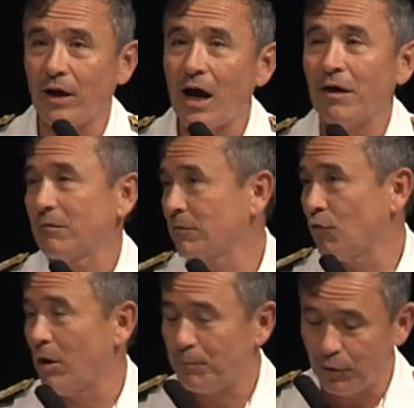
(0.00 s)
that I
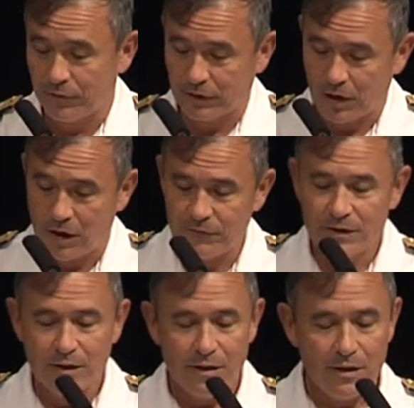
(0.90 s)
grew up with and loved,
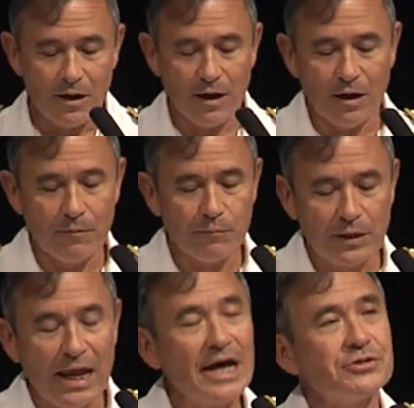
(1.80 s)
uh,
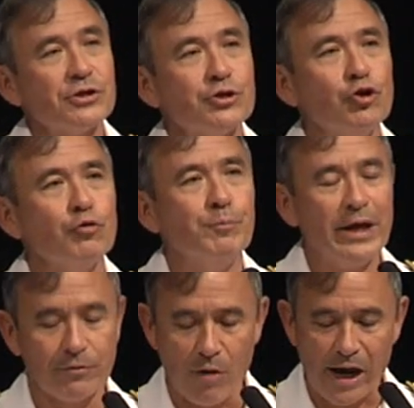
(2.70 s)
but NASA's new
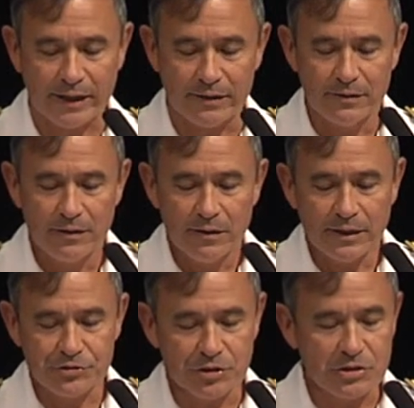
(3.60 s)
big rocket
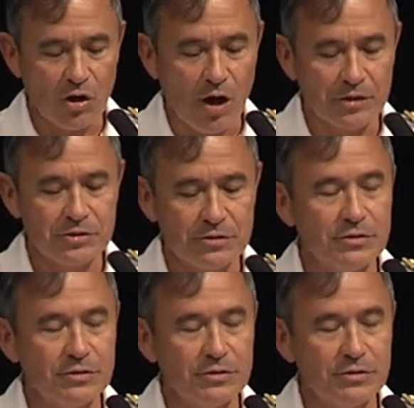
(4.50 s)
that just launched,